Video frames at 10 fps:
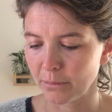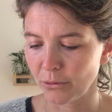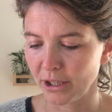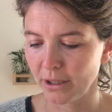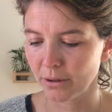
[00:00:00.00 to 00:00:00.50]

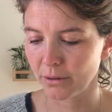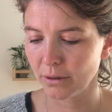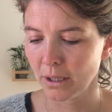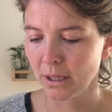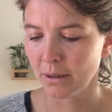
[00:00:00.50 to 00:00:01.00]
merino,
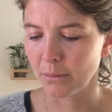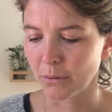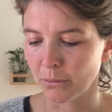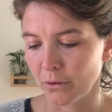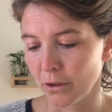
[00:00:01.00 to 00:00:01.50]

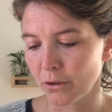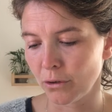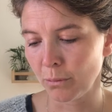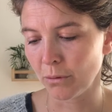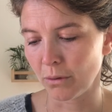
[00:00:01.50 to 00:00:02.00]
but the
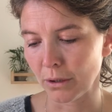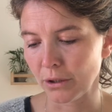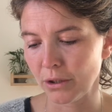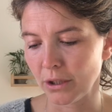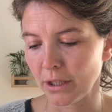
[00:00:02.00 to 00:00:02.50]

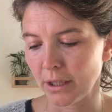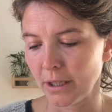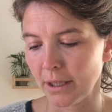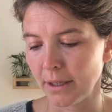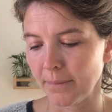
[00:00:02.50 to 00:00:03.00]
superwash
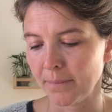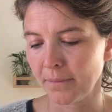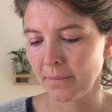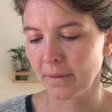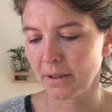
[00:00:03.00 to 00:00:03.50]

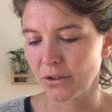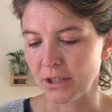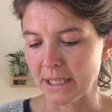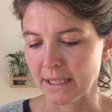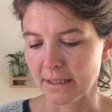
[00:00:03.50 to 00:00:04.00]

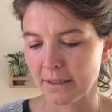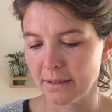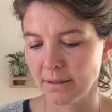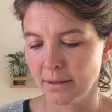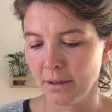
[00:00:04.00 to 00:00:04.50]
treated,
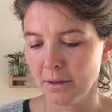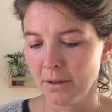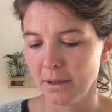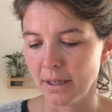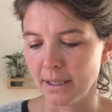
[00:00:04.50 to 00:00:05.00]

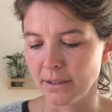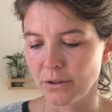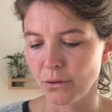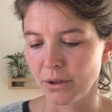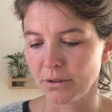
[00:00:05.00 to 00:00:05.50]
and it's
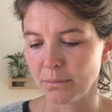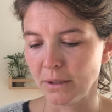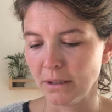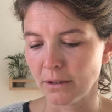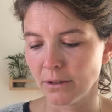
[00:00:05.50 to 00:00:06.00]
200
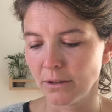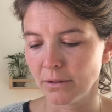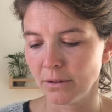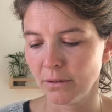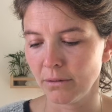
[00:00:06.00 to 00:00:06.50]
meters
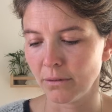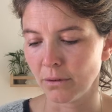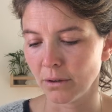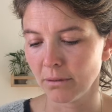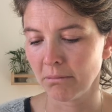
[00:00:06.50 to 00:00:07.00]

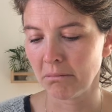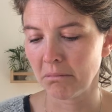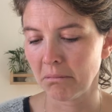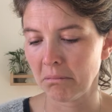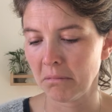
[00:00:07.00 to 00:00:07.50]
for
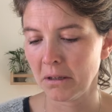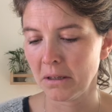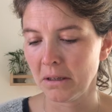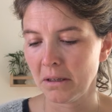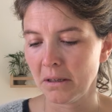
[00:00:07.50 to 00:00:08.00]

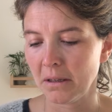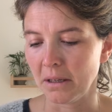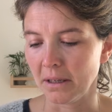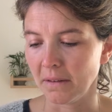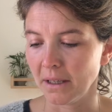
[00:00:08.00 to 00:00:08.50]

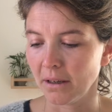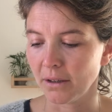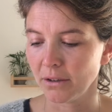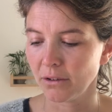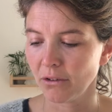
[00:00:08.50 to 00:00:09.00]
I think
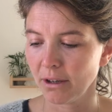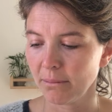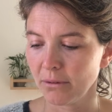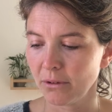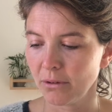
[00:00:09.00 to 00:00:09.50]
100
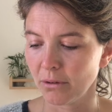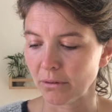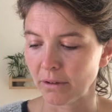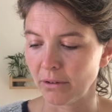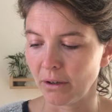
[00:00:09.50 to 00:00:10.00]
grams or
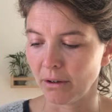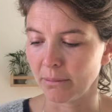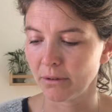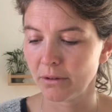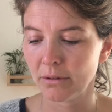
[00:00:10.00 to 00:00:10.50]
50
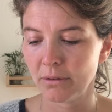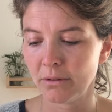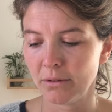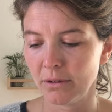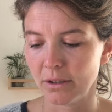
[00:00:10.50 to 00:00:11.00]
grams,
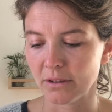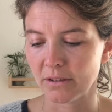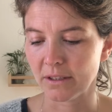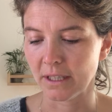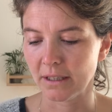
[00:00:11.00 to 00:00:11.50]
doesn't
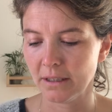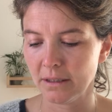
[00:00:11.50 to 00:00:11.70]
say.